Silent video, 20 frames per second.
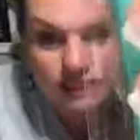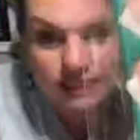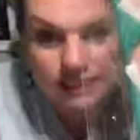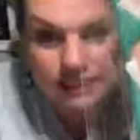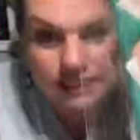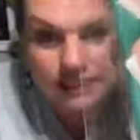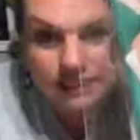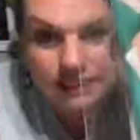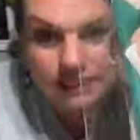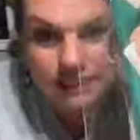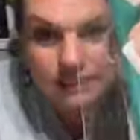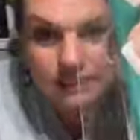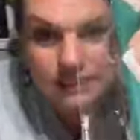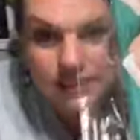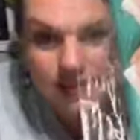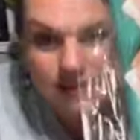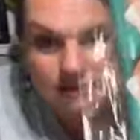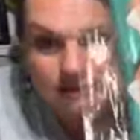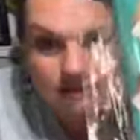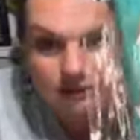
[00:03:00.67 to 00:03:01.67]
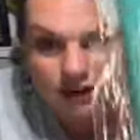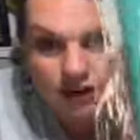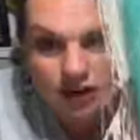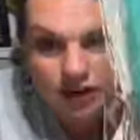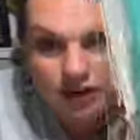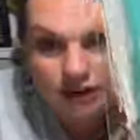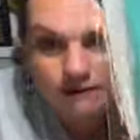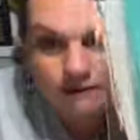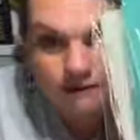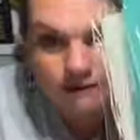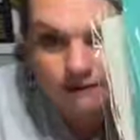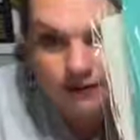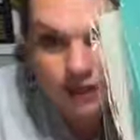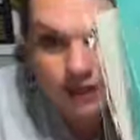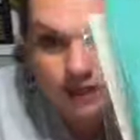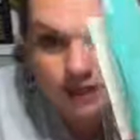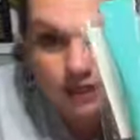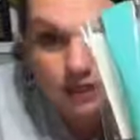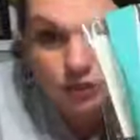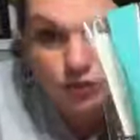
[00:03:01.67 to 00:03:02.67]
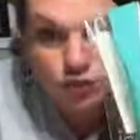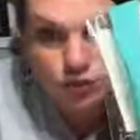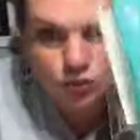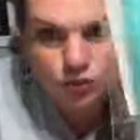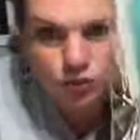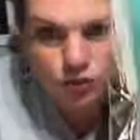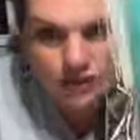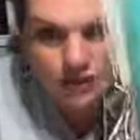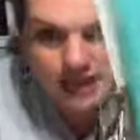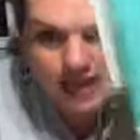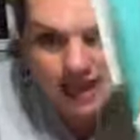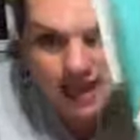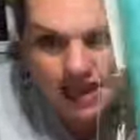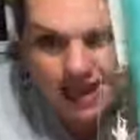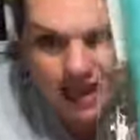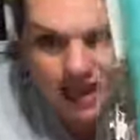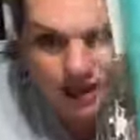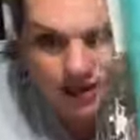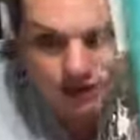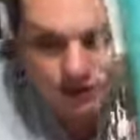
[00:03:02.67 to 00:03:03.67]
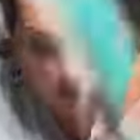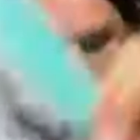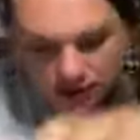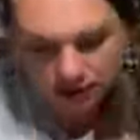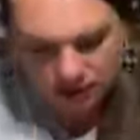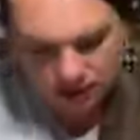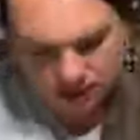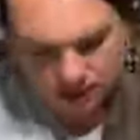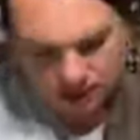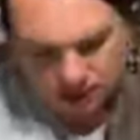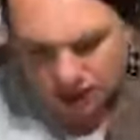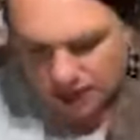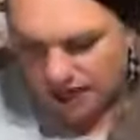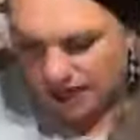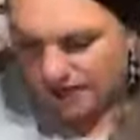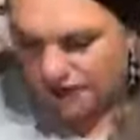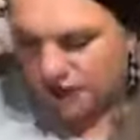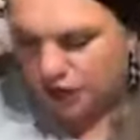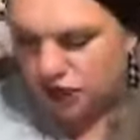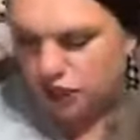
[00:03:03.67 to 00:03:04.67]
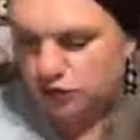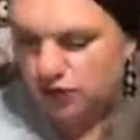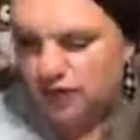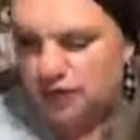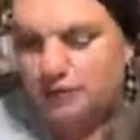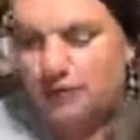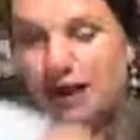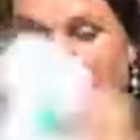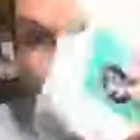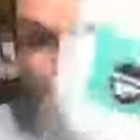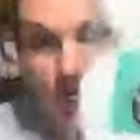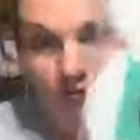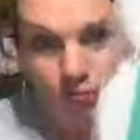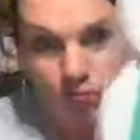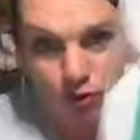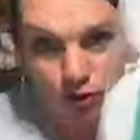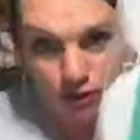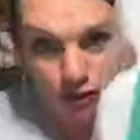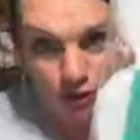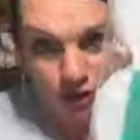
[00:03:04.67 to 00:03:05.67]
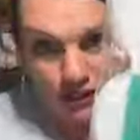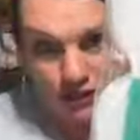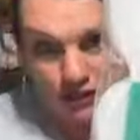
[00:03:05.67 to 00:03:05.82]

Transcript: It is a very fun tool to have. And then you get a pack of board